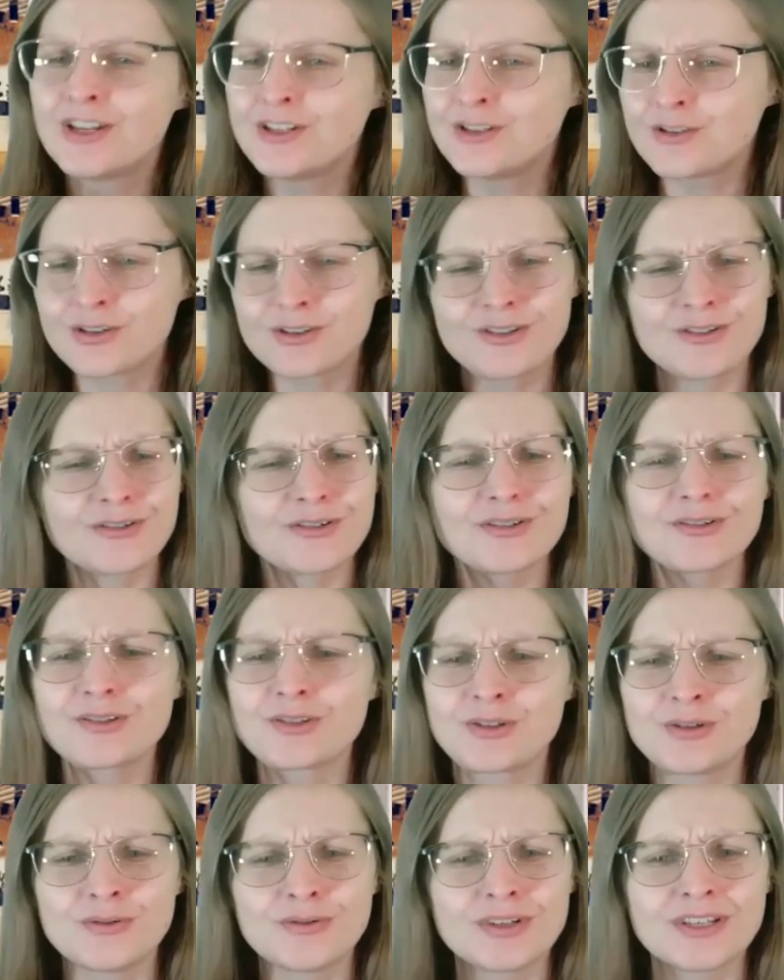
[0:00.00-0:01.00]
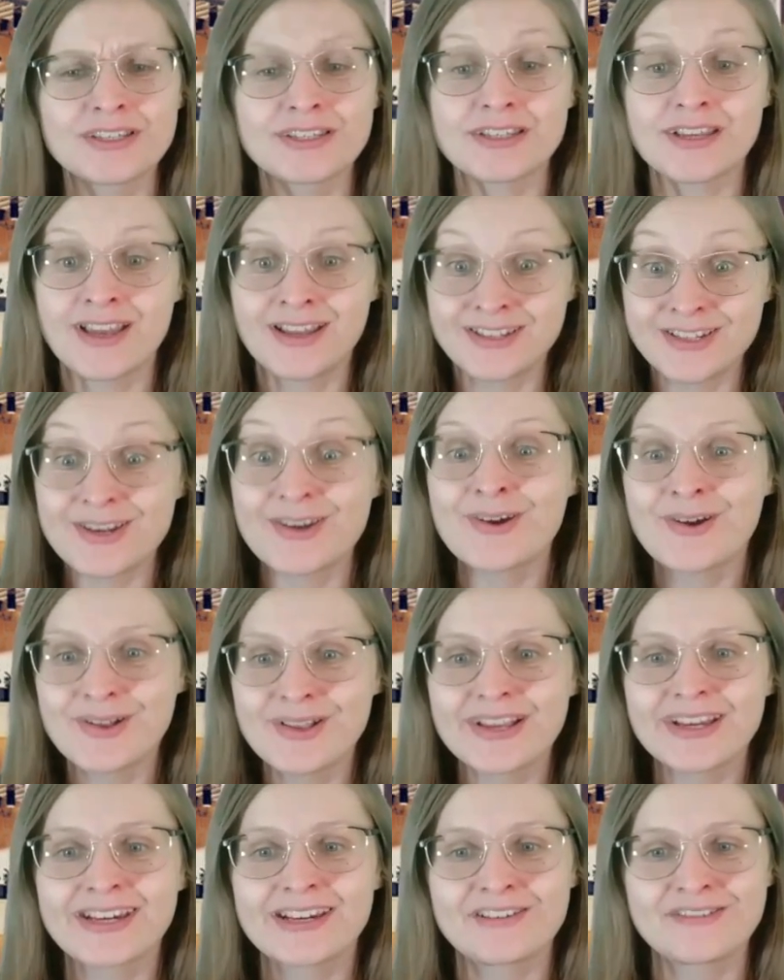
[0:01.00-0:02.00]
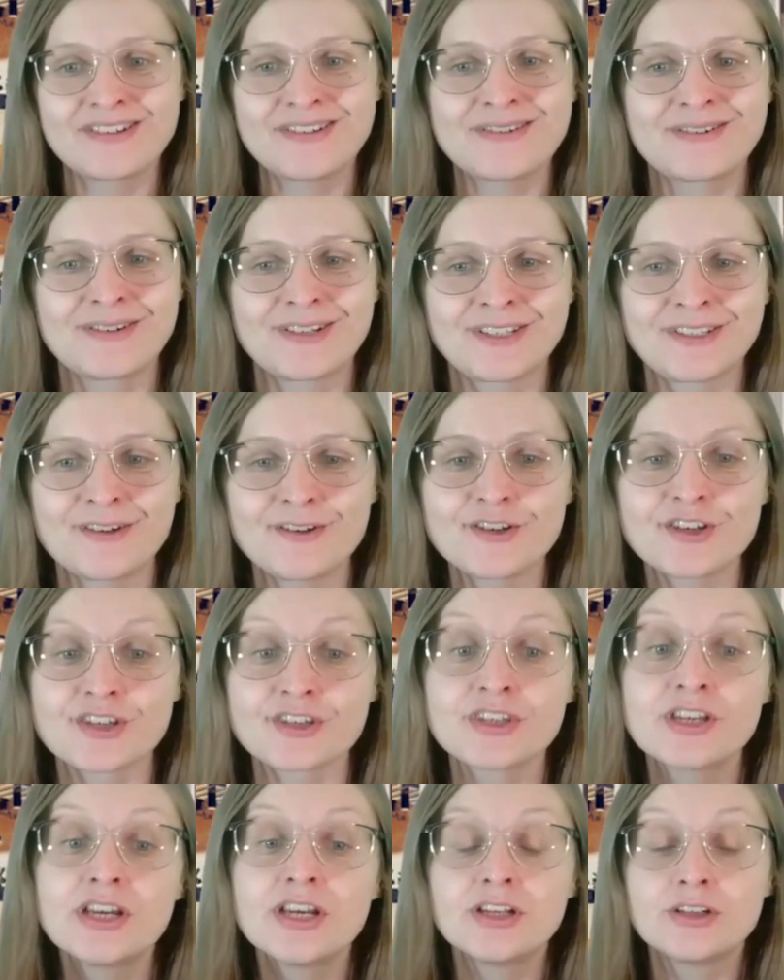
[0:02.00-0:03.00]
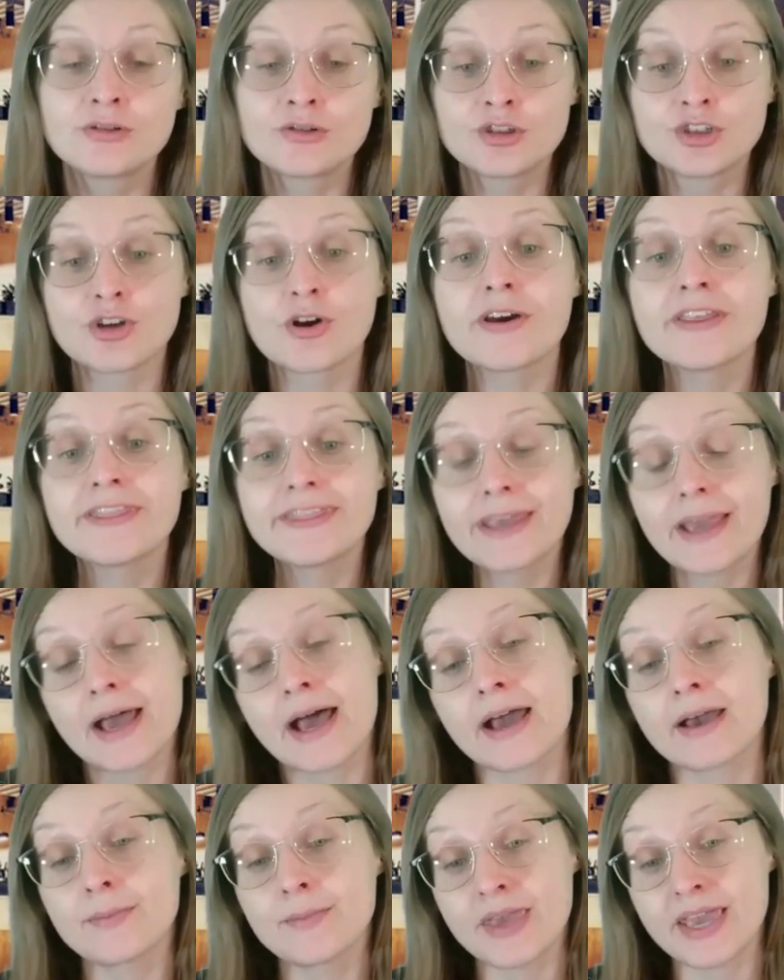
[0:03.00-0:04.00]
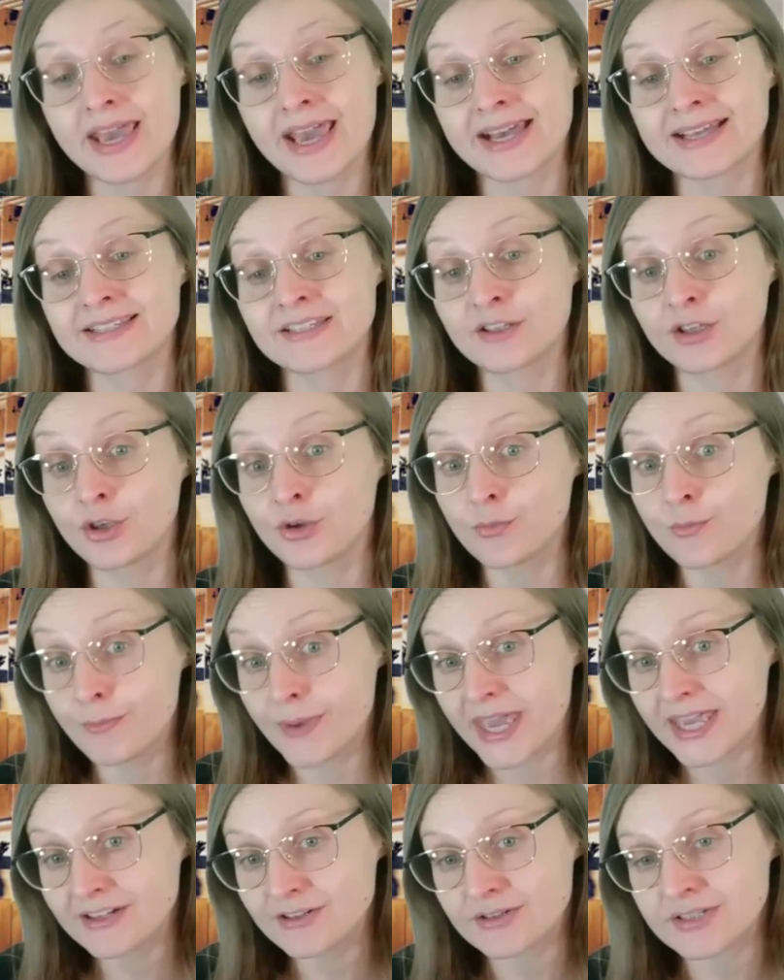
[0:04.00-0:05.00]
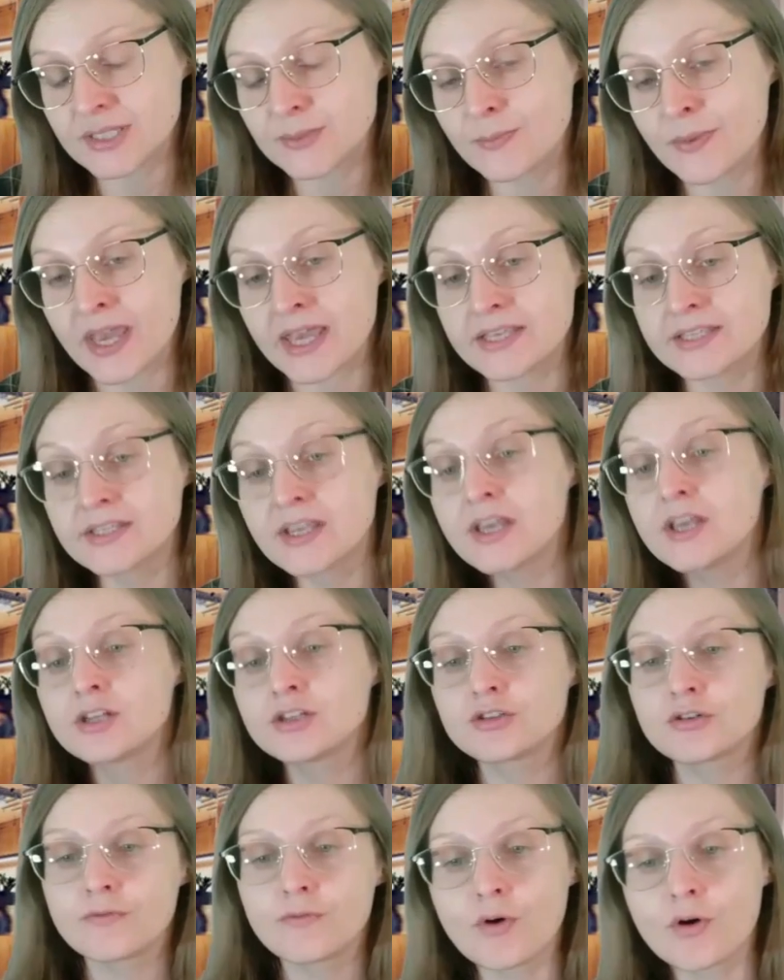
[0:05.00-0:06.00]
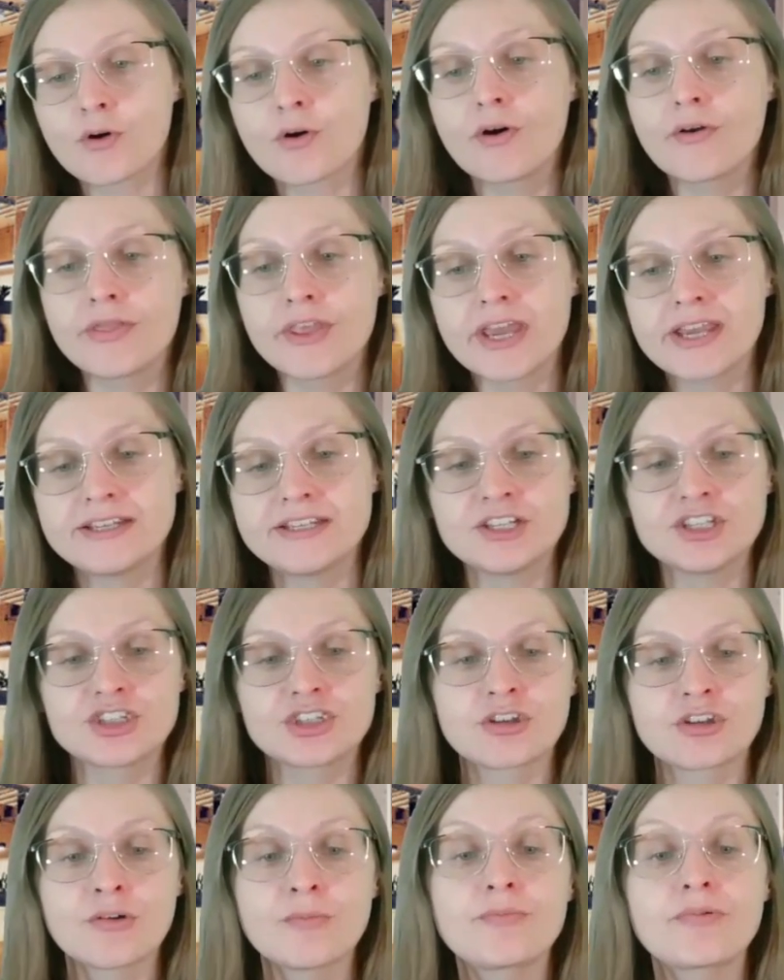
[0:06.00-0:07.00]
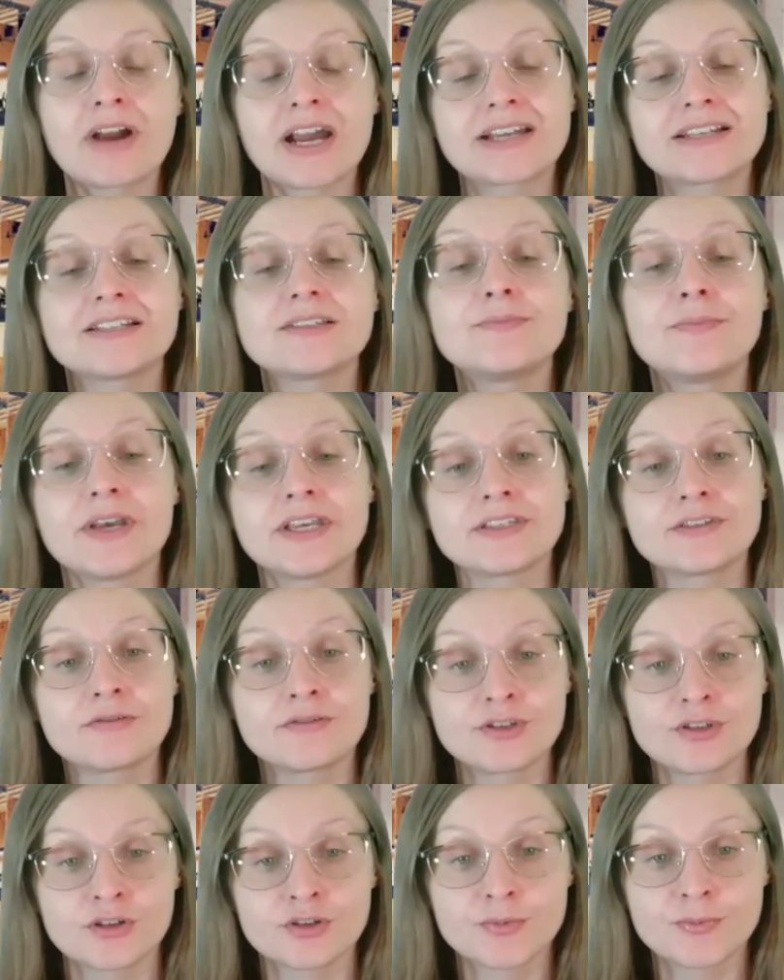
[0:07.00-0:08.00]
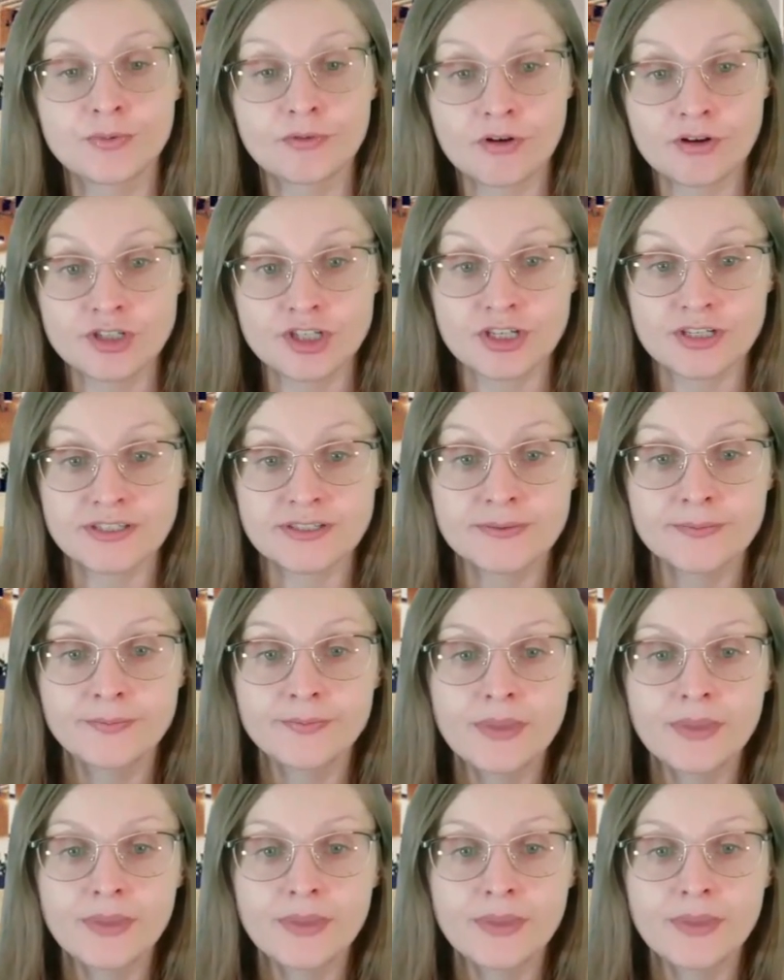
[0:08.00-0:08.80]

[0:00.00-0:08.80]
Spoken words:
doctoral students, and early career researchers to join the ACME X Incubator space to work on their digital practice-based research projects.